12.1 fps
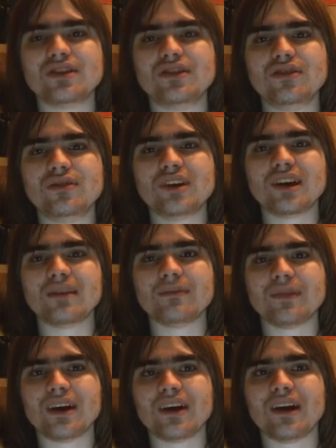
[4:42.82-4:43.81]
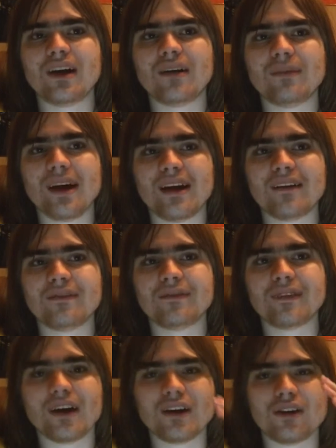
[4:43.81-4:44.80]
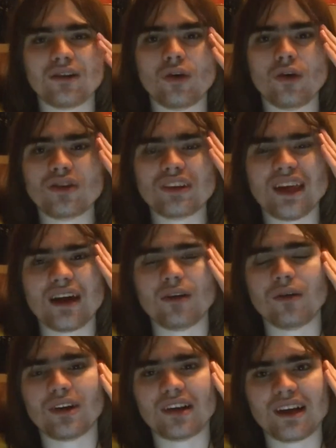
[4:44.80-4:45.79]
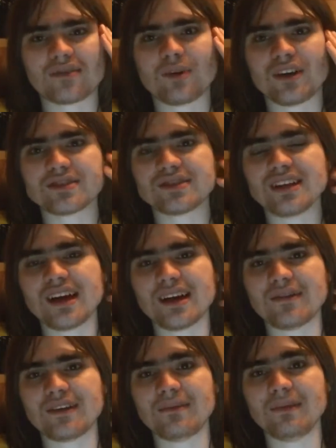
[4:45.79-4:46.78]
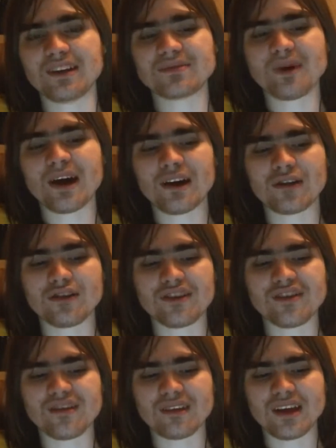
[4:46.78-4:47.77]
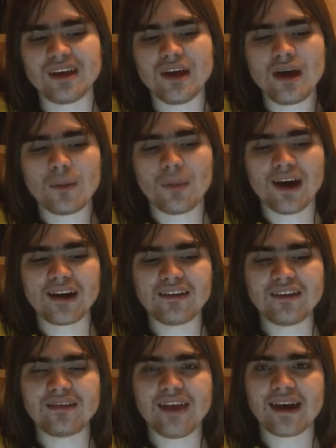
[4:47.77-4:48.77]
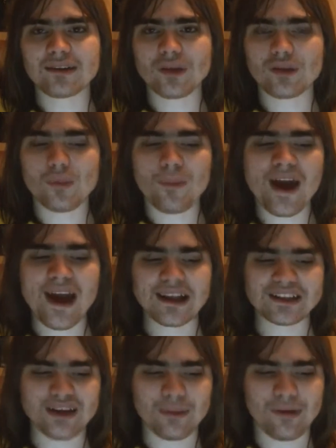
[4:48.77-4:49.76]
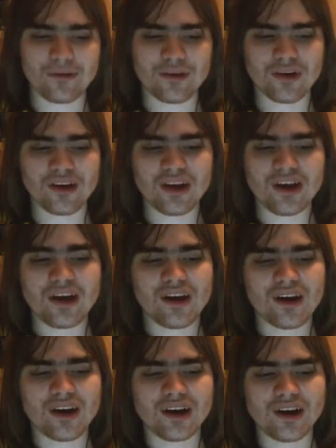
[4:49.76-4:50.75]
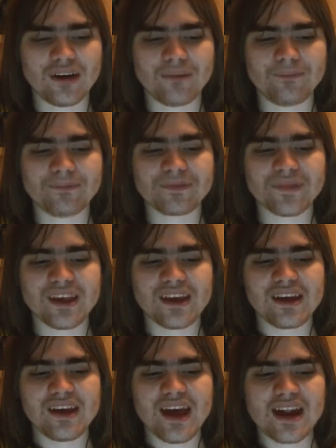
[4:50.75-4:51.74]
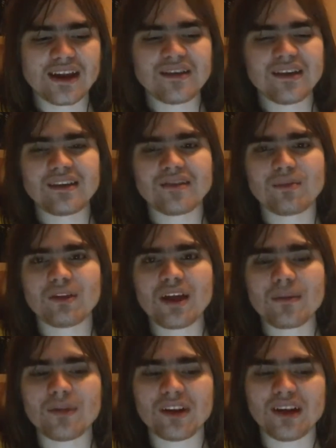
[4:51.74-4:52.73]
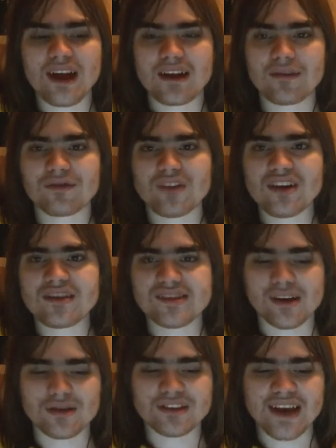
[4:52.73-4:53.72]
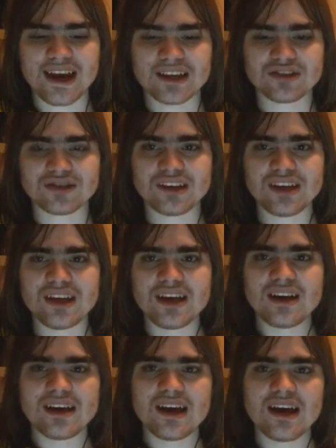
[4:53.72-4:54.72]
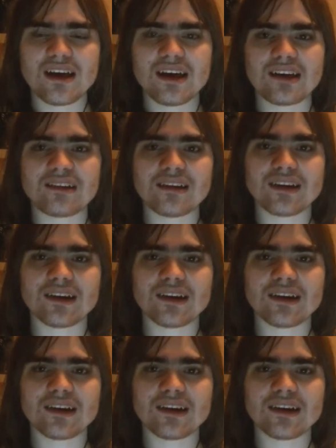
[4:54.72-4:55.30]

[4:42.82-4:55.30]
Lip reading: do not have a gold account on Xbox Live. It expired recently, but I did download the patch, however. And I did get to play a bit at a friend's house, actually, and